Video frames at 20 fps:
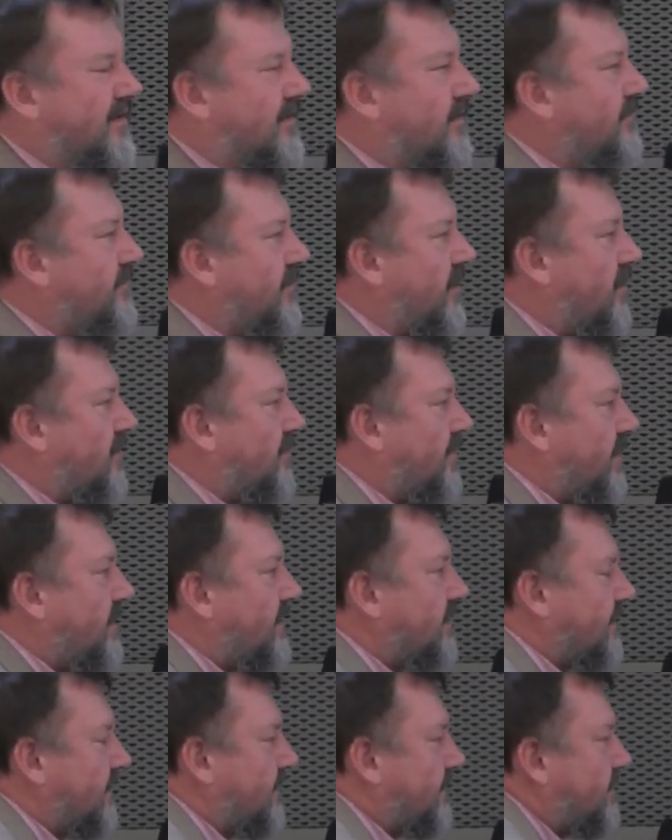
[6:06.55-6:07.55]
from
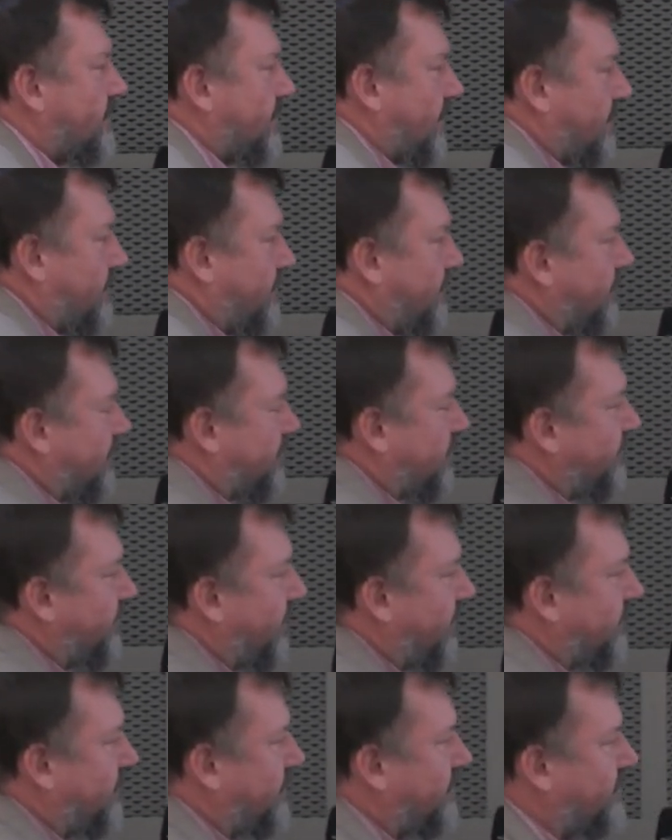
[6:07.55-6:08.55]
discussions with
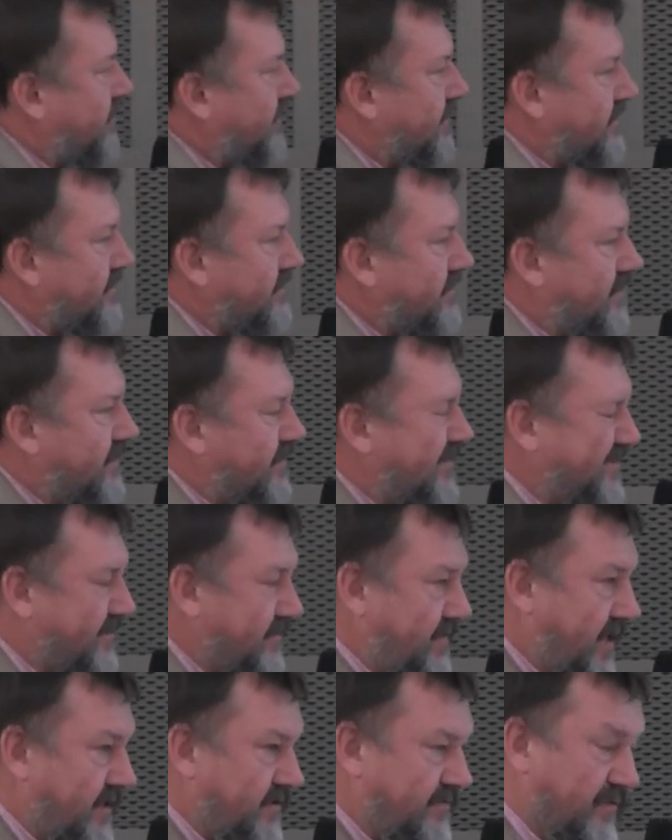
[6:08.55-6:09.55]
head teachers and
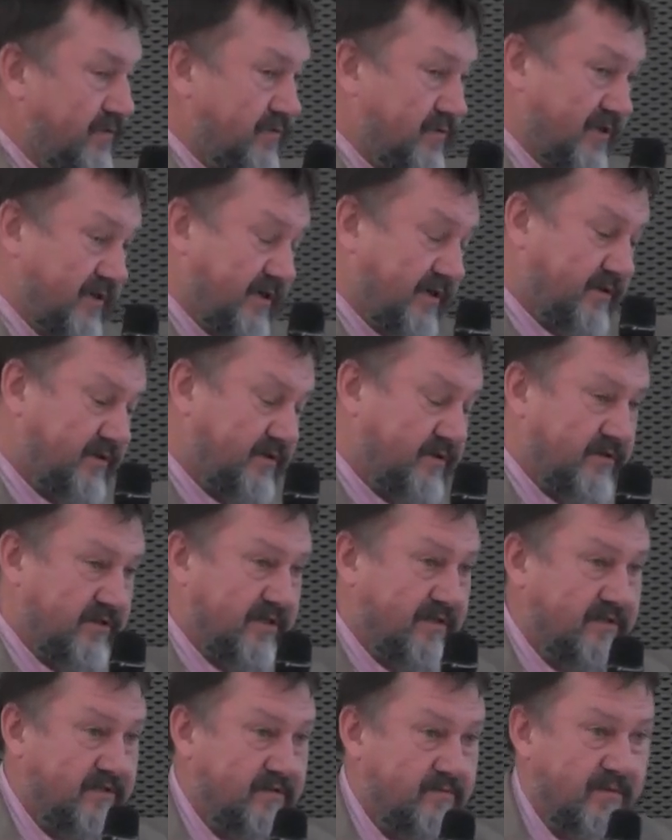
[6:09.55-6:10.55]
future head
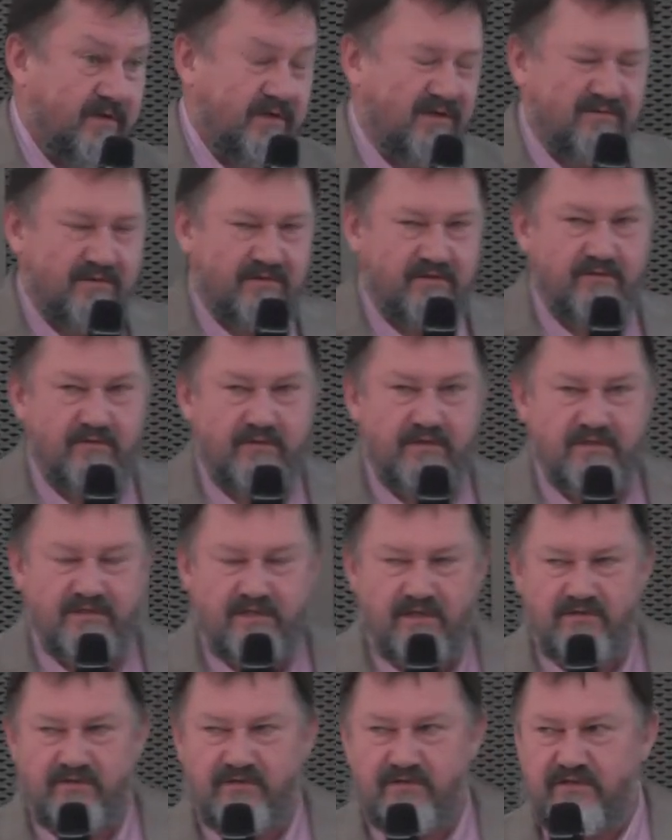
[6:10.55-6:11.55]
teachers, because during
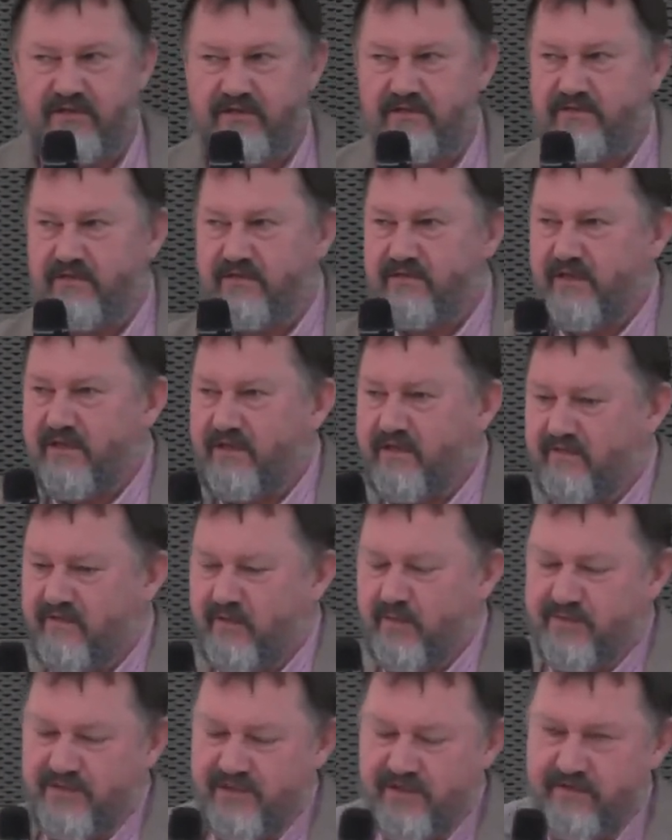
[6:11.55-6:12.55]
such discussions, I have
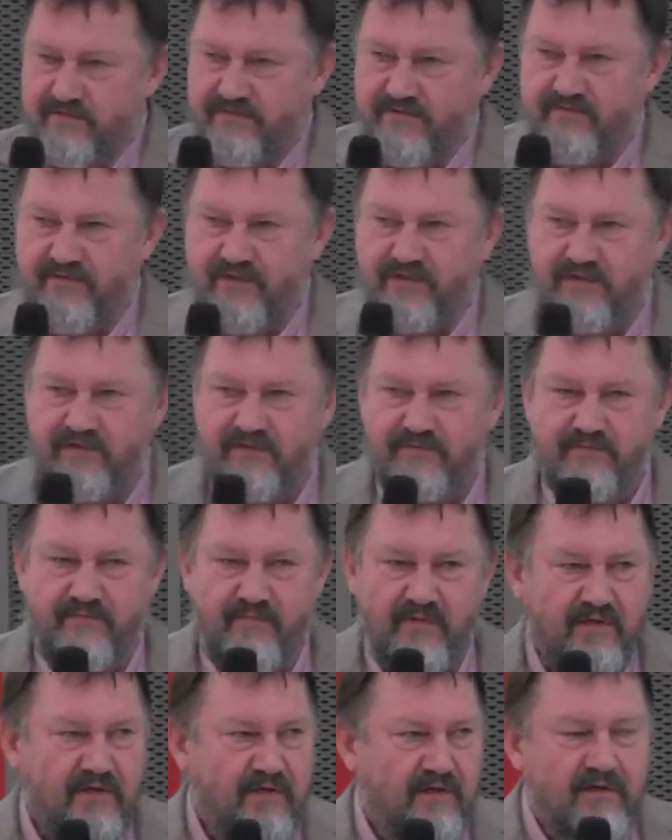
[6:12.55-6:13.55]
observed that,
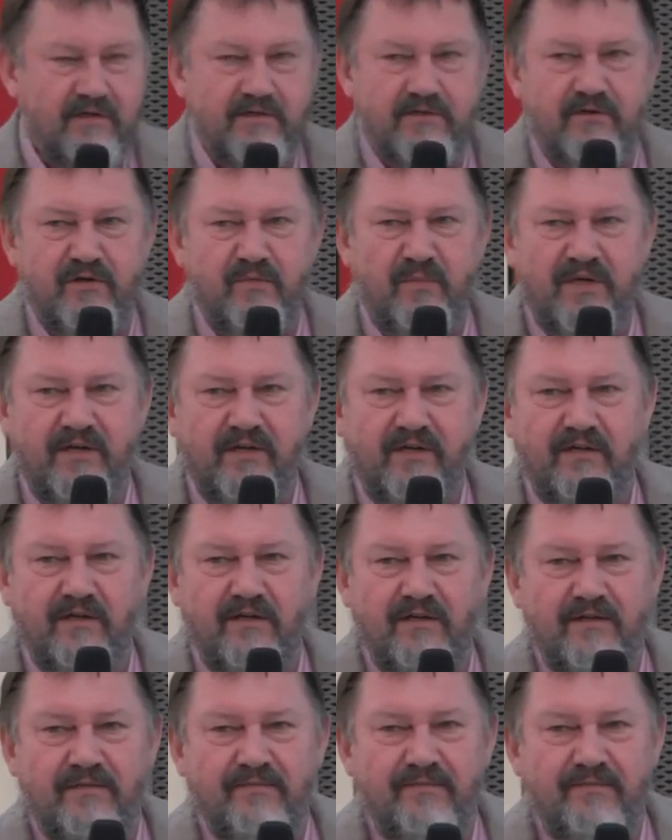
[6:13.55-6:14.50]
sorry, Michael,